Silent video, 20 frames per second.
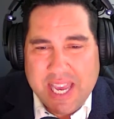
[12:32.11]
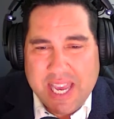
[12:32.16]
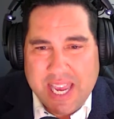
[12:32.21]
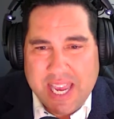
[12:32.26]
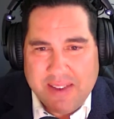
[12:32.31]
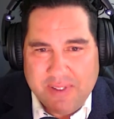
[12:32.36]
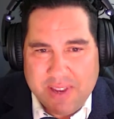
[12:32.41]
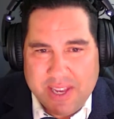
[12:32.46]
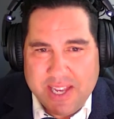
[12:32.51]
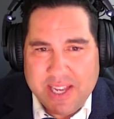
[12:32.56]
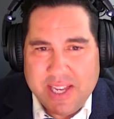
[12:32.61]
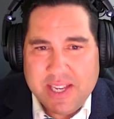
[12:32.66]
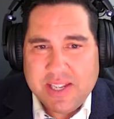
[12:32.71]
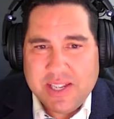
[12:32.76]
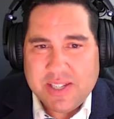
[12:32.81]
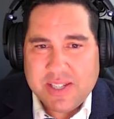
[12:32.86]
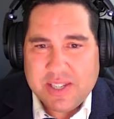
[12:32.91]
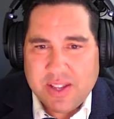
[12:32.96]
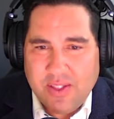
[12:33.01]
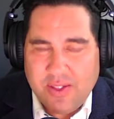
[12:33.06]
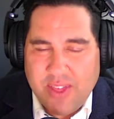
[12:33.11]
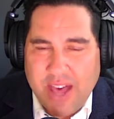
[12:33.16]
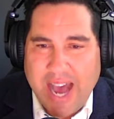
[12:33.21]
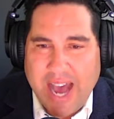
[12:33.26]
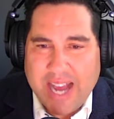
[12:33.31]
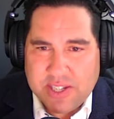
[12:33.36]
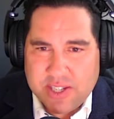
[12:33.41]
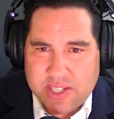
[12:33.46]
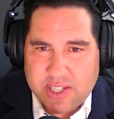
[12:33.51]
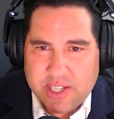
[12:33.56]
if he's
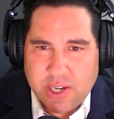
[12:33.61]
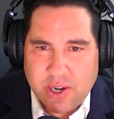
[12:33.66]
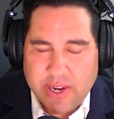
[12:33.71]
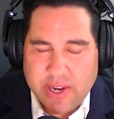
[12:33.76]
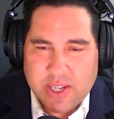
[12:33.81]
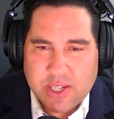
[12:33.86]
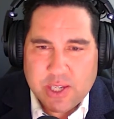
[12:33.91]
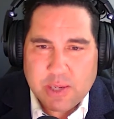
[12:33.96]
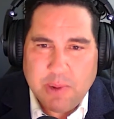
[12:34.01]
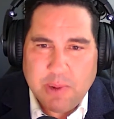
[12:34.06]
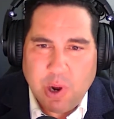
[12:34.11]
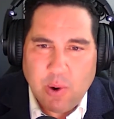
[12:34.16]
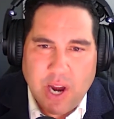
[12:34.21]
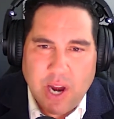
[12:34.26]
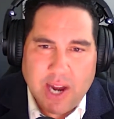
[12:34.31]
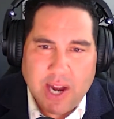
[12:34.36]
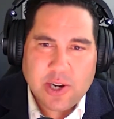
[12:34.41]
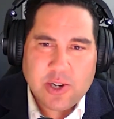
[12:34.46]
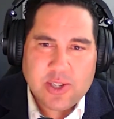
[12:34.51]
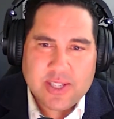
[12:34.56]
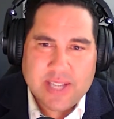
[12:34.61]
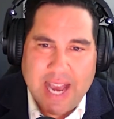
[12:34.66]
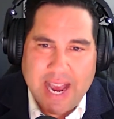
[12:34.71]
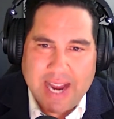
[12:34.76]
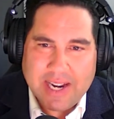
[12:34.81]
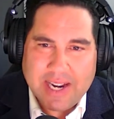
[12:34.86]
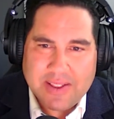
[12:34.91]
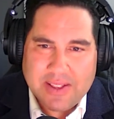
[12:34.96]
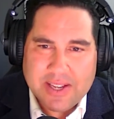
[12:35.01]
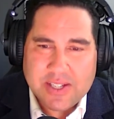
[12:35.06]
that serious about
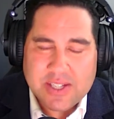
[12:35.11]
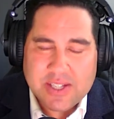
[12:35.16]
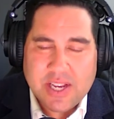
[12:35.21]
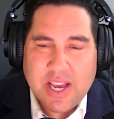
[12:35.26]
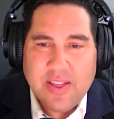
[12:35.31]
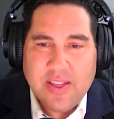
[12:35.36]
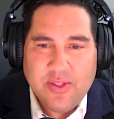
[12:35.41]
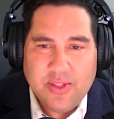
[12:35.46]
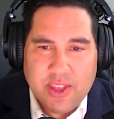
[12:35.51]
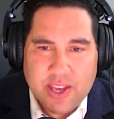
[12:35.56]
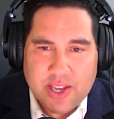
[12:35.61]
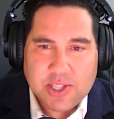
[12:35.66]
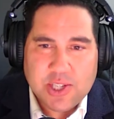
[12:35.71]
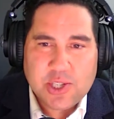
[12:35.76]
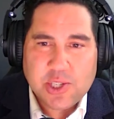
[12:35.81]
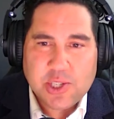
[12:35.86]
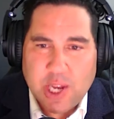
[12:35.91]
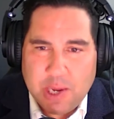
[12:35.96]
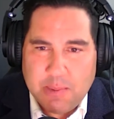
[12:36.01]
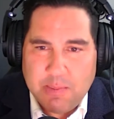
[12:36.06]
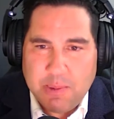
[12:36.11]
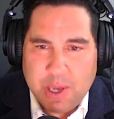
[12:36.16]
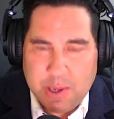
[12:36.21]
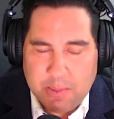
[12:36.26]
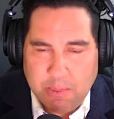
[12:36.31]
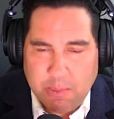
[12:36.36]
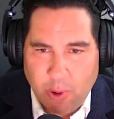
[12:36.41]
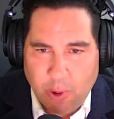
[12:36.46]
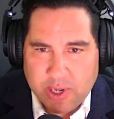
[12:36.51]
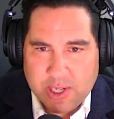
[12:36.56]
understanding this is going to be
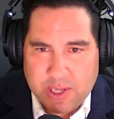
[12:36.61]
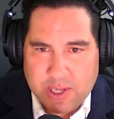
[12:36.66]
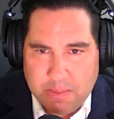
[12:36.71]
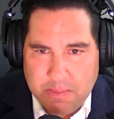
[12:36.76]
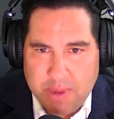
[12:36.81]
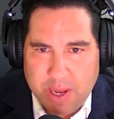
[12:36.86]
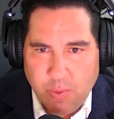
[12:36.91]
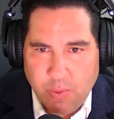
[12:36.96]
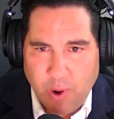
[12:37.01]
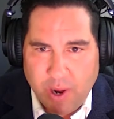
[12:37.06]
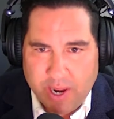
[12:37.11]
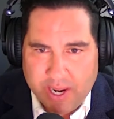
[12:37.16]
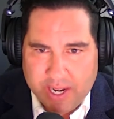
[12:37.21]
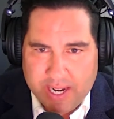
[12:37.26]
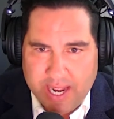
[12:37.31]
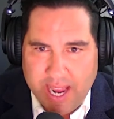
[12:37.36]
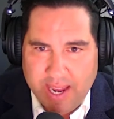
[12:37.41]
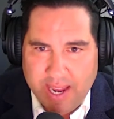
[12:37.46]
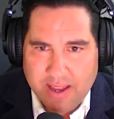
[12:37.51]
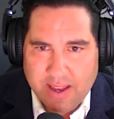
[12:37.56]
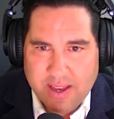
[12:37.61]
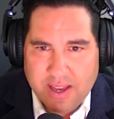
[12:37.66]
important to me one day.